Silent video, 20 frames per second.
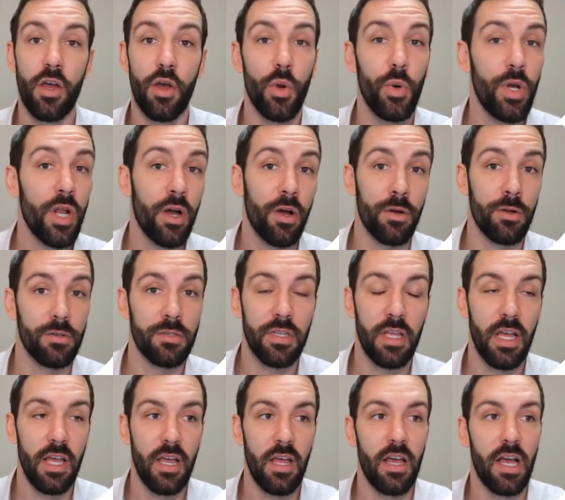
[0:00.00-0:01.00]
Who knows?
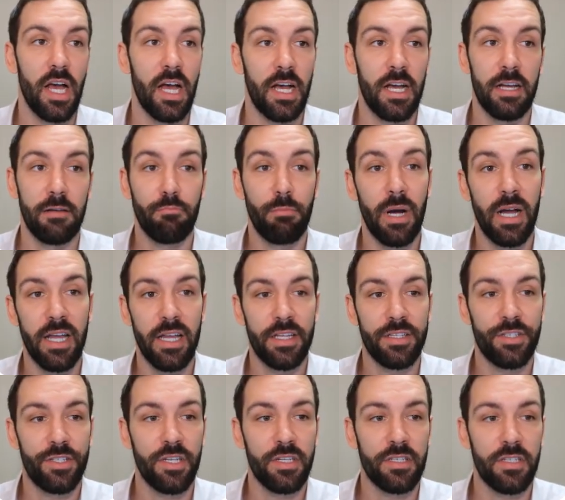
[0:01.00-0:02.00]
But
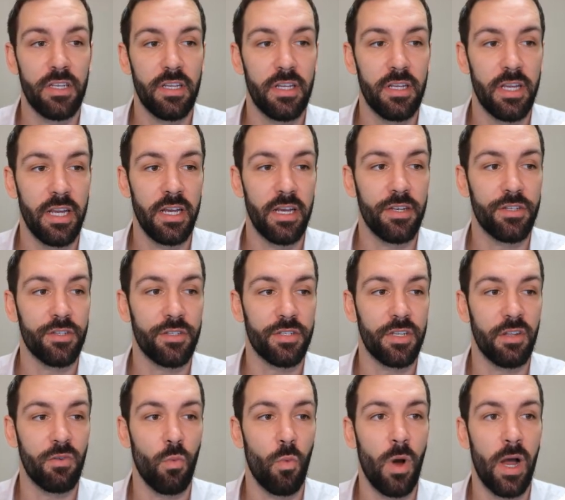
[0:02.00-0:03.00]
it's just an
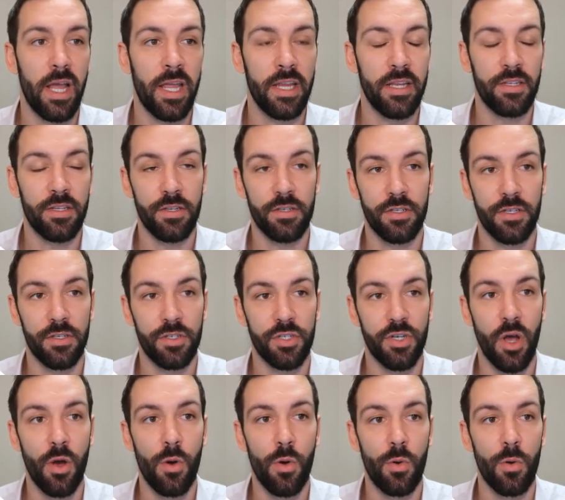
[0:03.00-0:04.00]
interesting way to
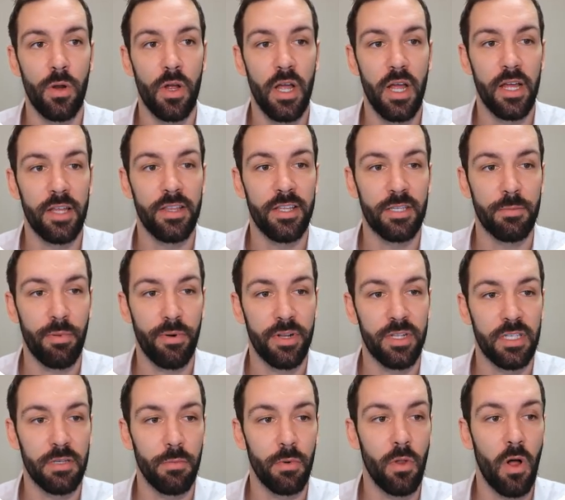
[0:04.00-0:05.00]
show this
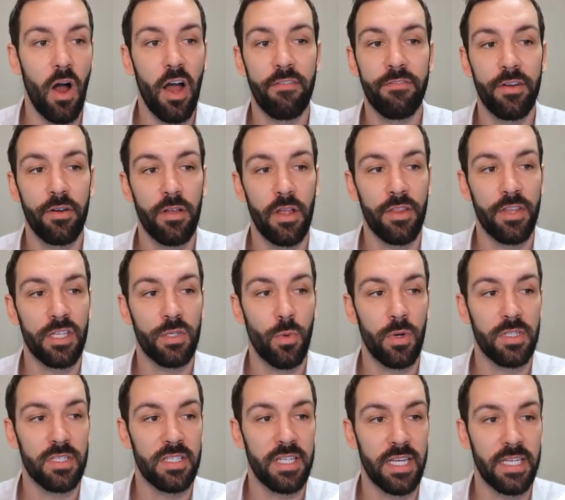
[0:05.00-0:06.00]
principle. I feel that this
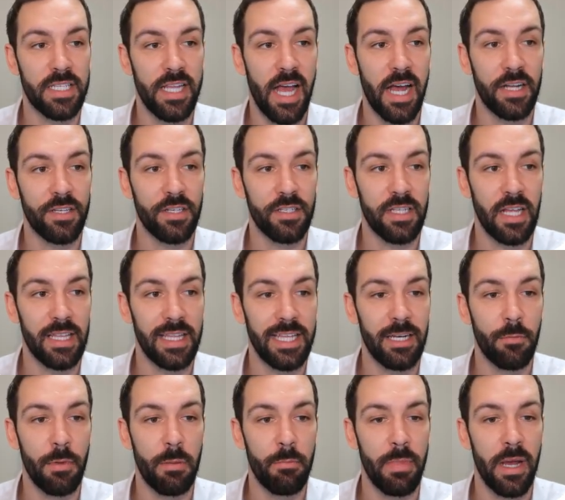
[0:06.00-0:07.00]
one sticks out just that
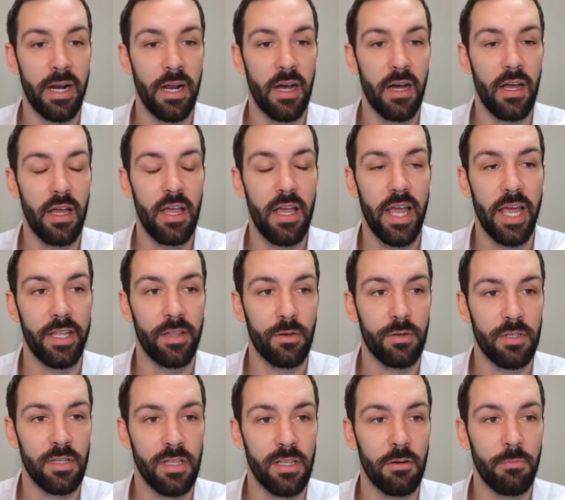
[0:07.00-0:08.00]
little bit better and
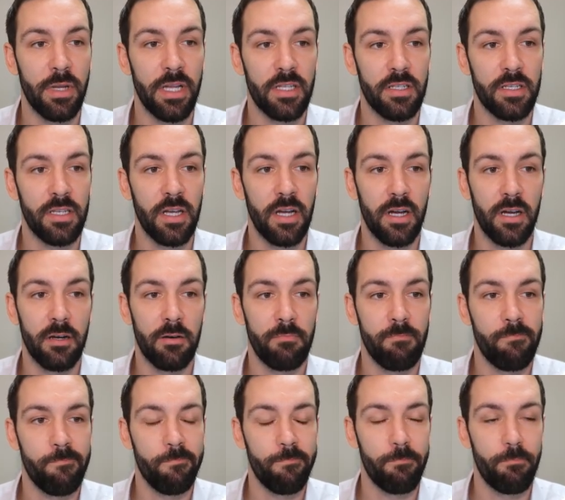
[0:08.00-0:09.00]
looks a little bit
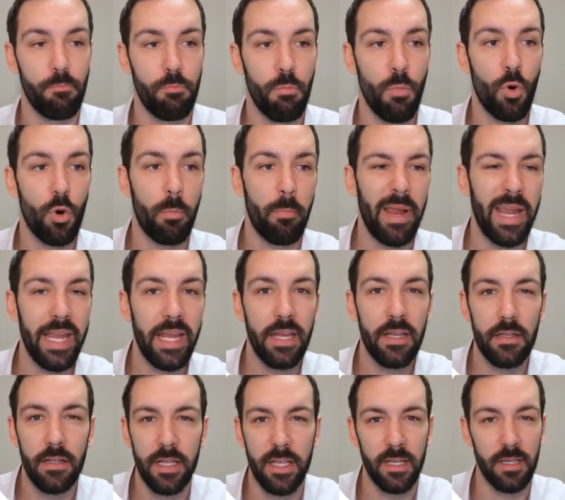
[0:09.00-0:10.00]
more
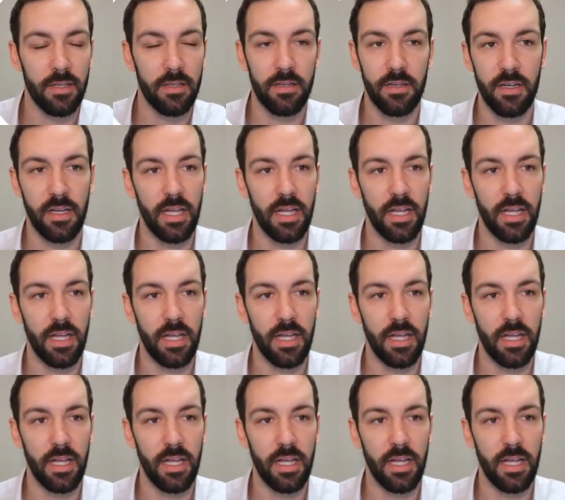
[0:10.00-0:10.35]
appealing.